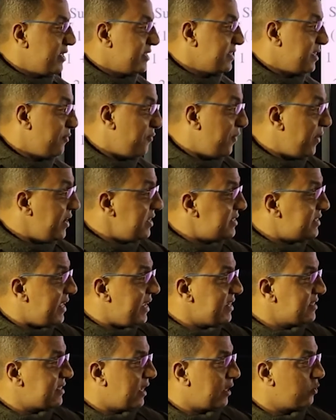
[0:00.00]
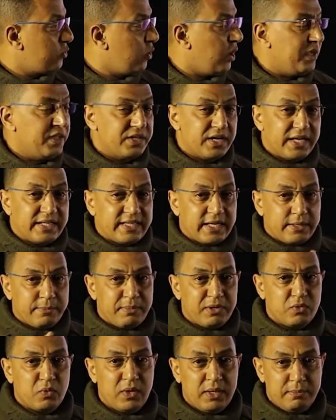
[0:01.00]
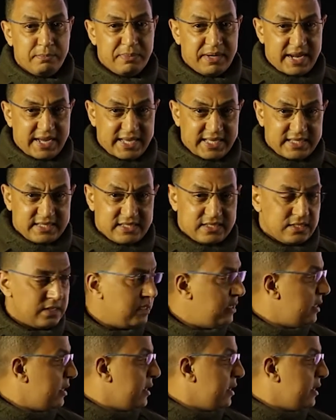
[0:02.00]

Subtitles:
The first x and y written between brackets